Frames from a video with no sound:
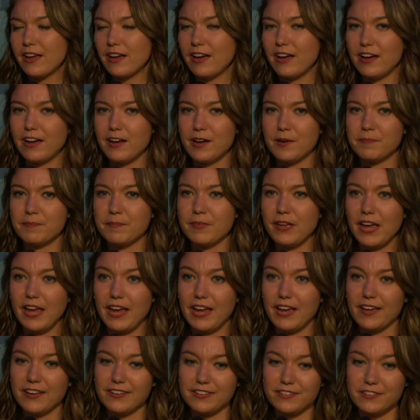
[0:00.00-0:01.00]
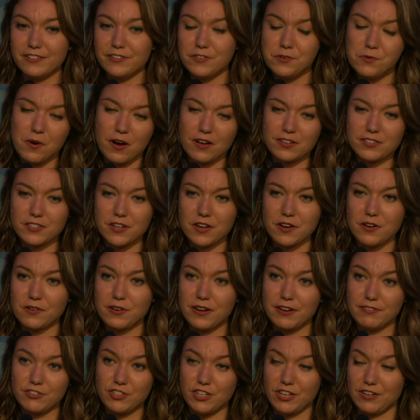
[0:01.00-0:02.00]
Um, and you also,
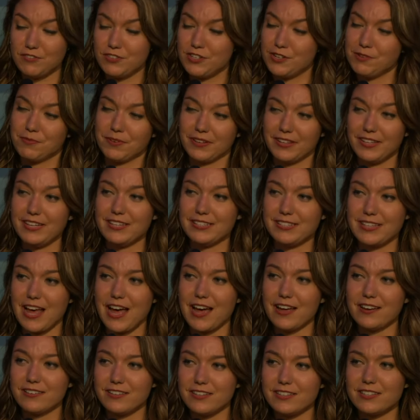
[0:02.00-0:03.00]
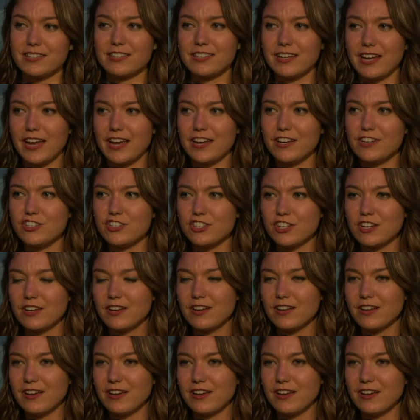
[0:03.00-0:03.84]
if she, if she really is that disengaged,